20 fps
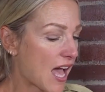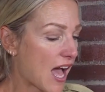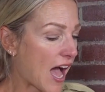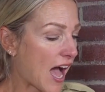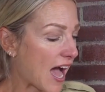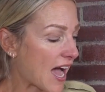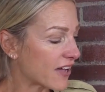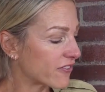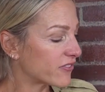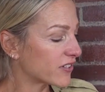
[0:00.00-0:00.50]

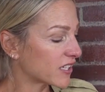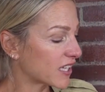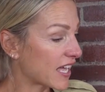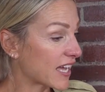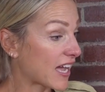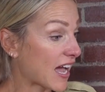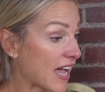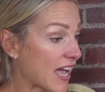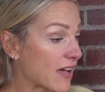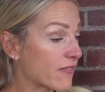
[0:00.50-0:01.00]
I feel like
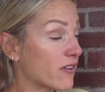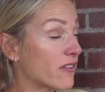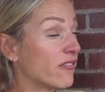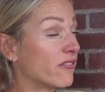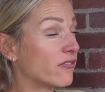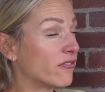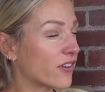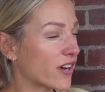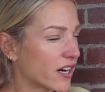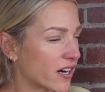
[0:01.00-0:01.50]
I have a
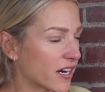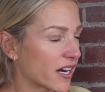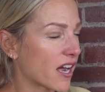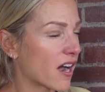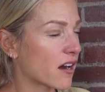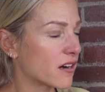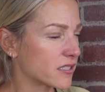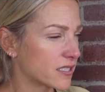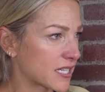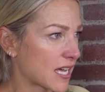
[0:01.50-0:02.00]
very
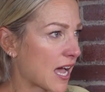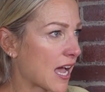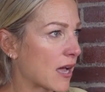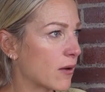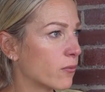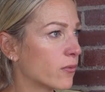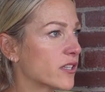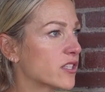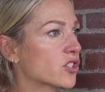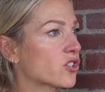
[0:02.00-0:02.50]
hard time
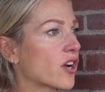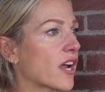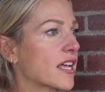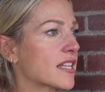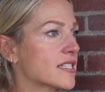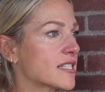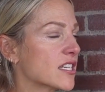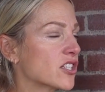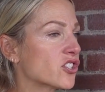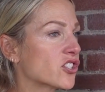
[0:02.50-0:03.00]
with
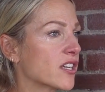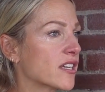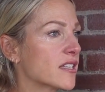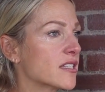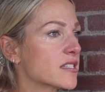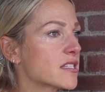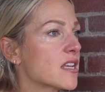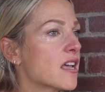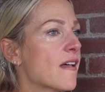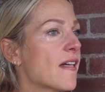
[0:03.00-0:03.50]

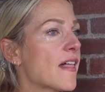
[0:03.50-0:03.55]
transitions.